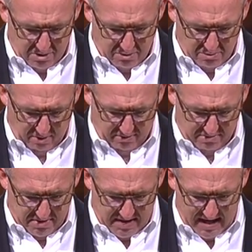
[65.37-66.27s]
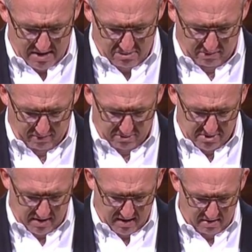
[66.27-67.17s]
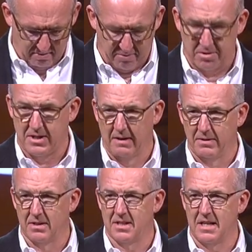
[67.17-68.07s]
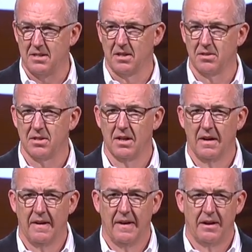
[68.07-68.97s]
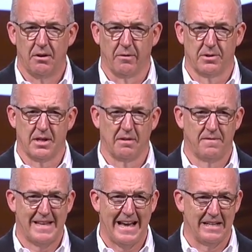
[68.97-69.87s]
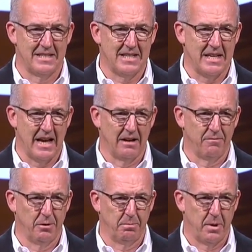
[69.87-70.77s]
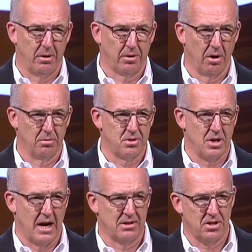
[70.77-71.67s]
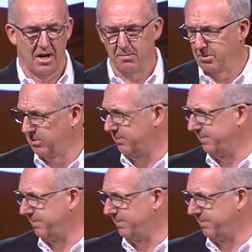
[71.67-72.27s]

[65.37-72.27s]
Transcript: II Northern State University for seven seasons. University of Tennessee head football coach, Josh Heupel.